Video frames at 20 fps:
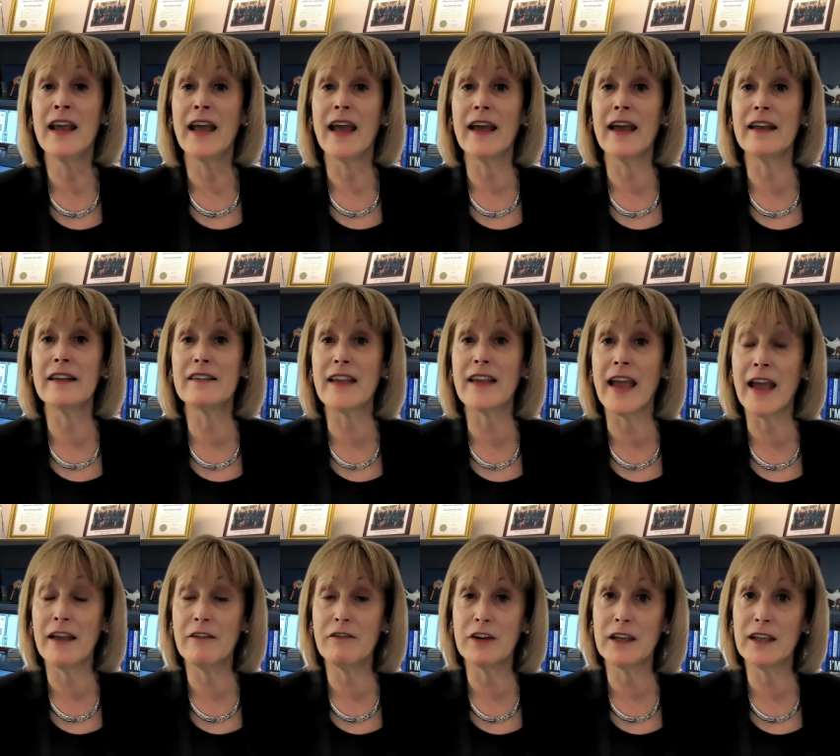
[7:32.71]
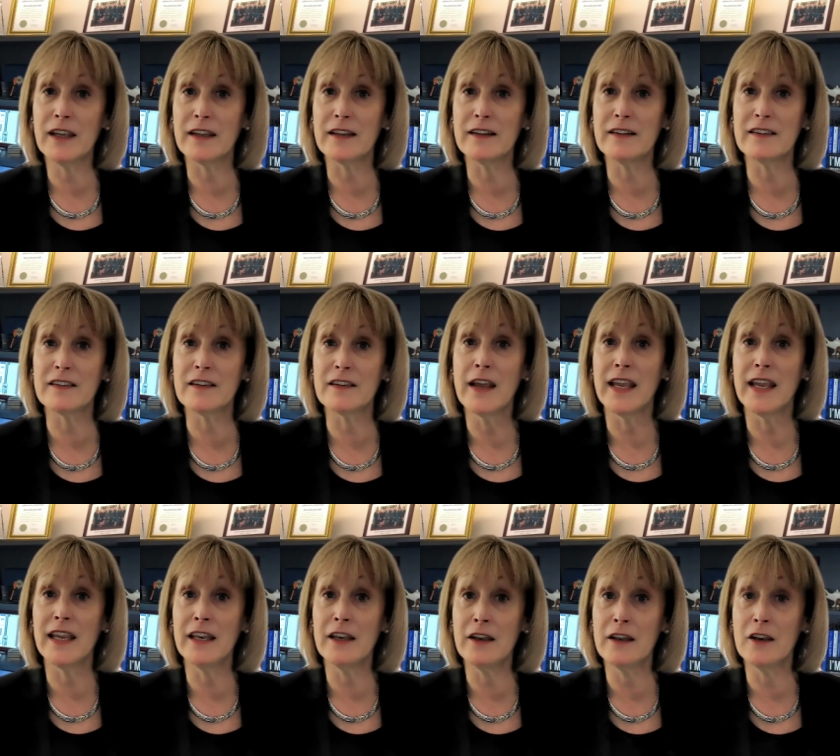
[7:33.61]
as advocates
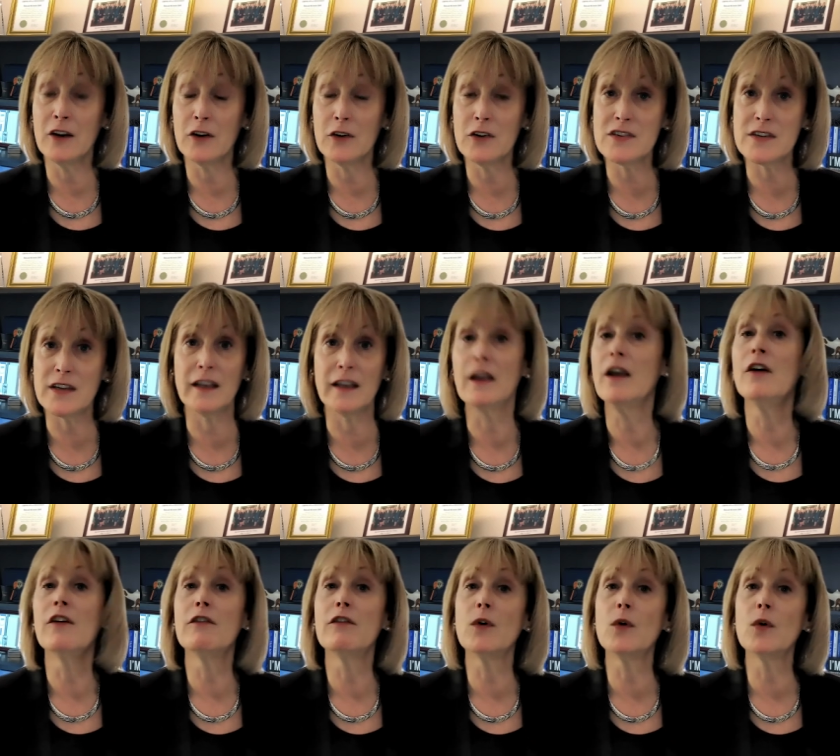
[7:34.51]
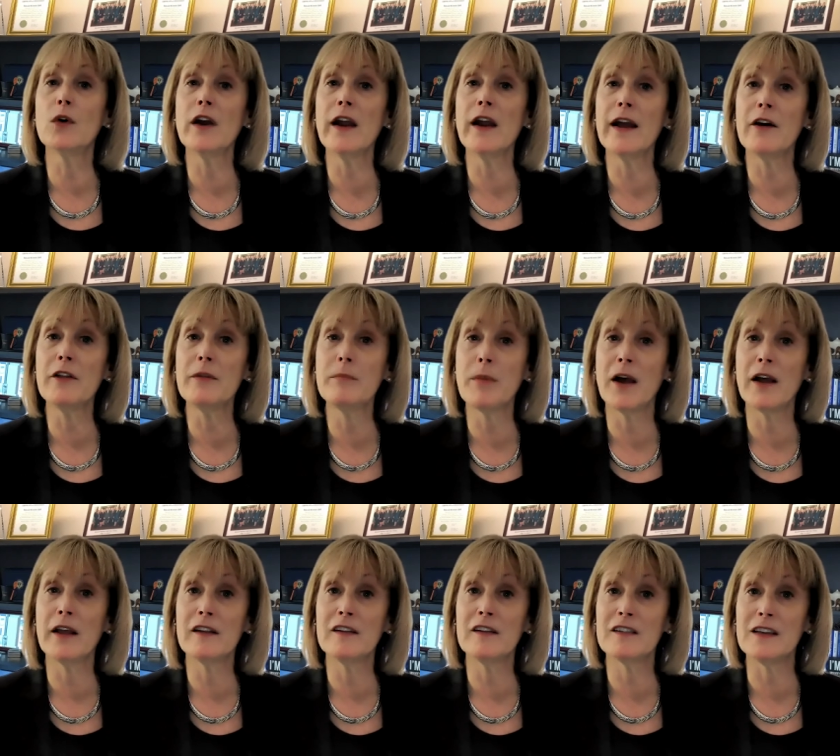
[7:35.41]
in nursing for health
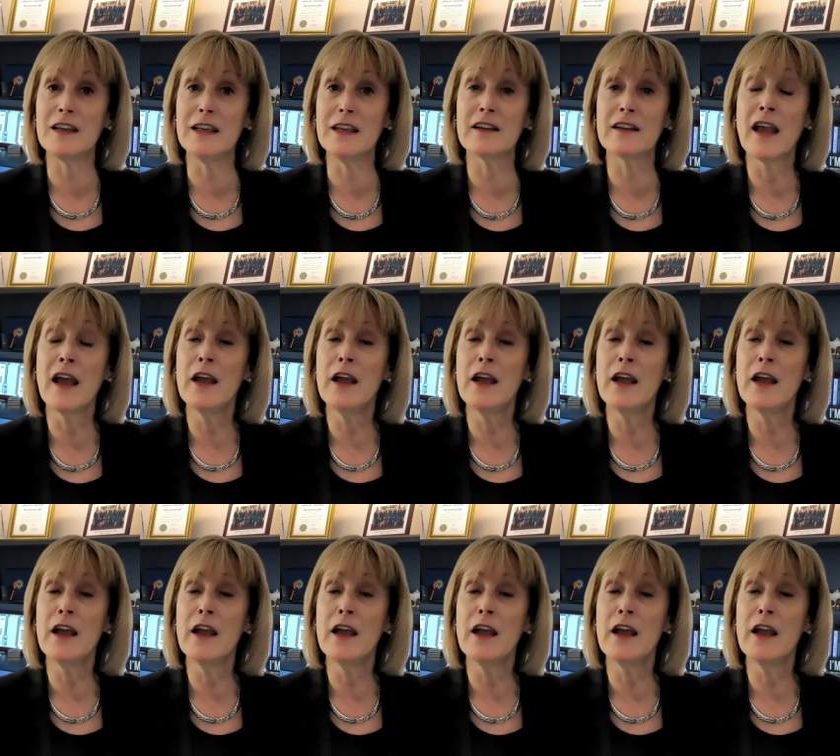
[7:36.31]
policy,